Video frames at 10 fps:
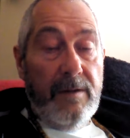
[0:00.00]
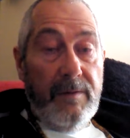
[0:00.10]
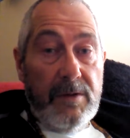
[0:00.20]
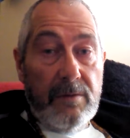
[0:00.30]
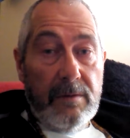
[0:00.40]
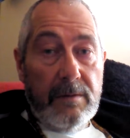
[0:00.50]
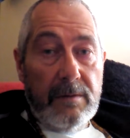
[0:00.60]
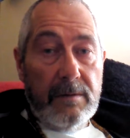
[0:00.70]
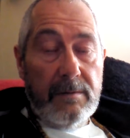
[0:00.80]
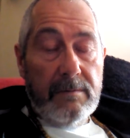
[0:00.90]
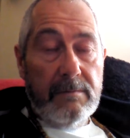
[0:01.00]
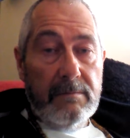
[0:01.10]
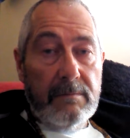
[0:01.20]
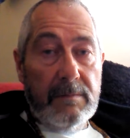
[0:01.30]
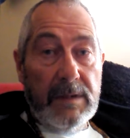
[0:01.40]
individuals,
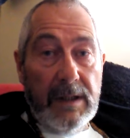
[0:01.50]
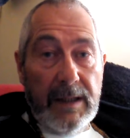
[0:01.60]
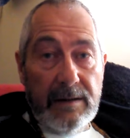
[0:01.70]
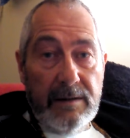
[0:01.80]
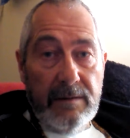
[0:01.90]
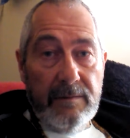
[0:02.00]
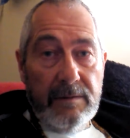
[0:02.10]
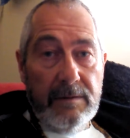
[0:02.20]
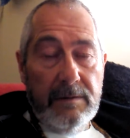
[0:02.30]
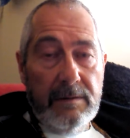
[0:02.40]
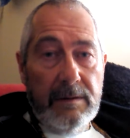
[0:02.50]
collectives,